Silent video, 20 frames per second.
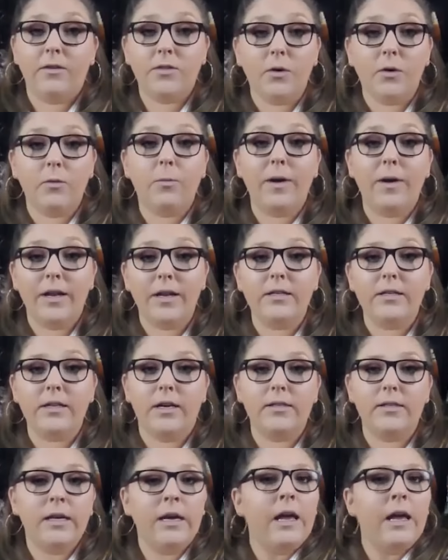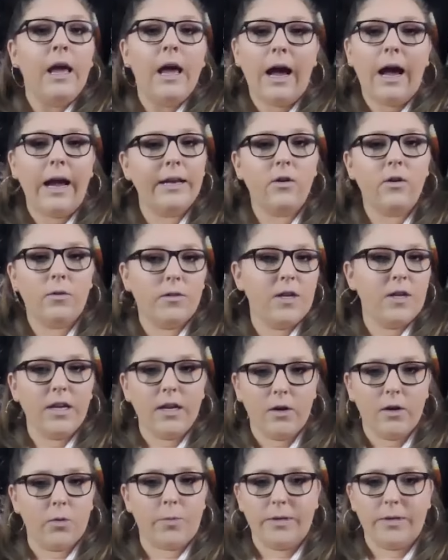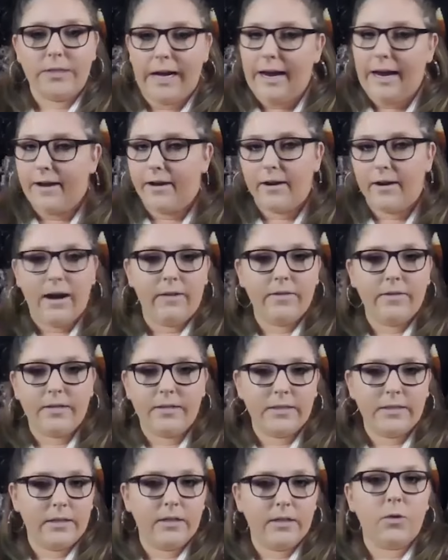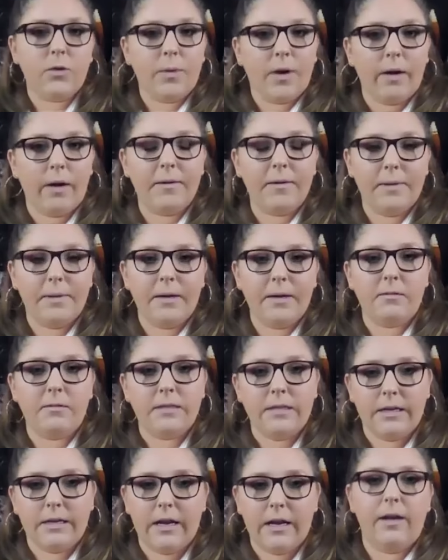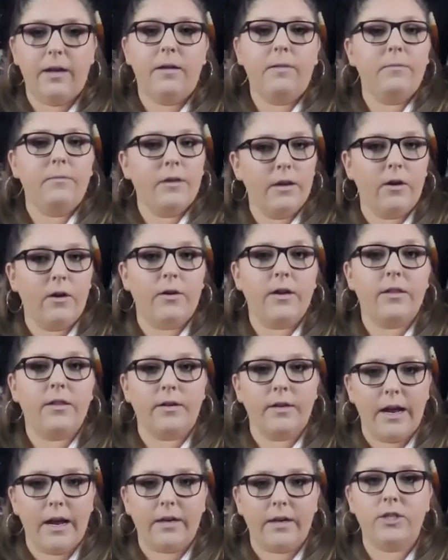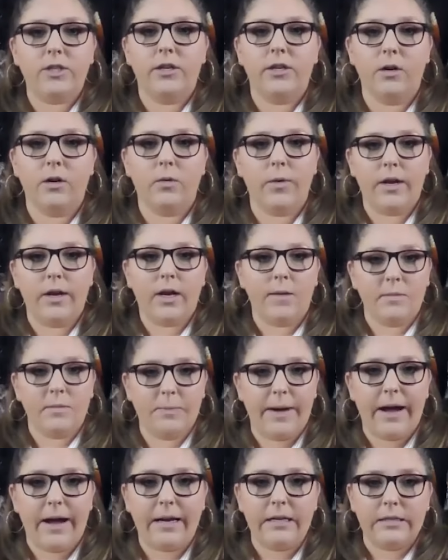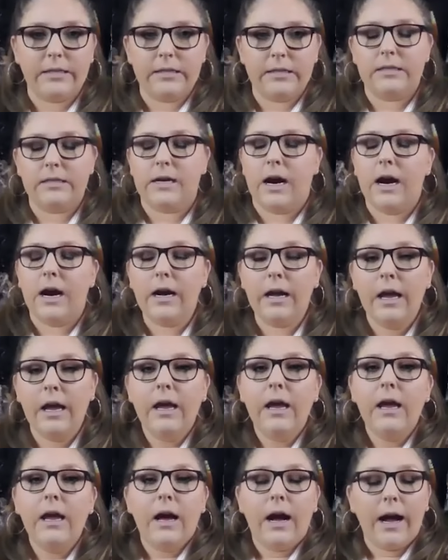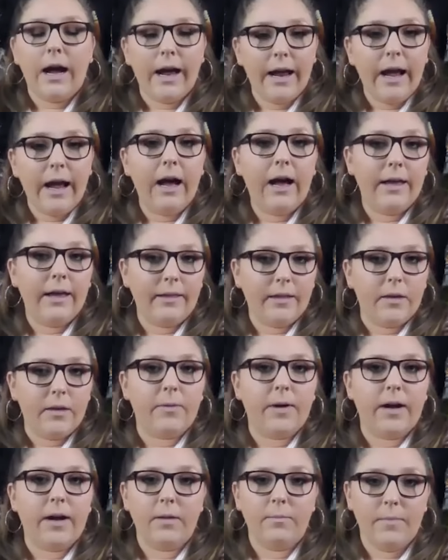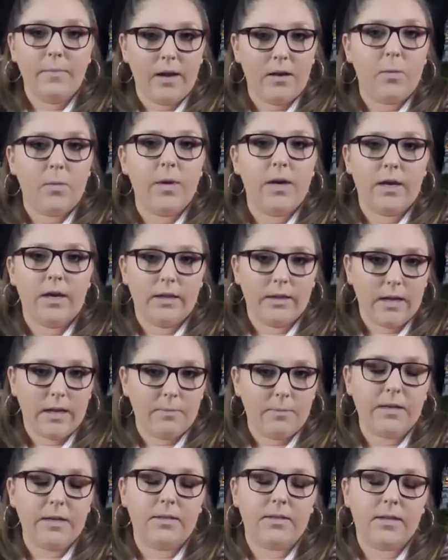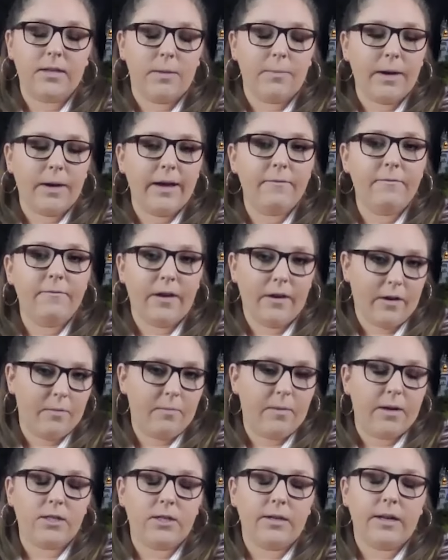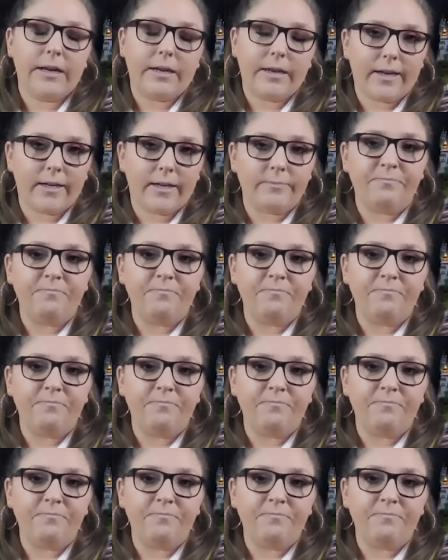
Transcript: So when it does, I don't think it'll retire, obviously. You'll probably be able to get it, you know, either next year or when it comes back into stock. I highly recommend picking that piece up. I very much like it.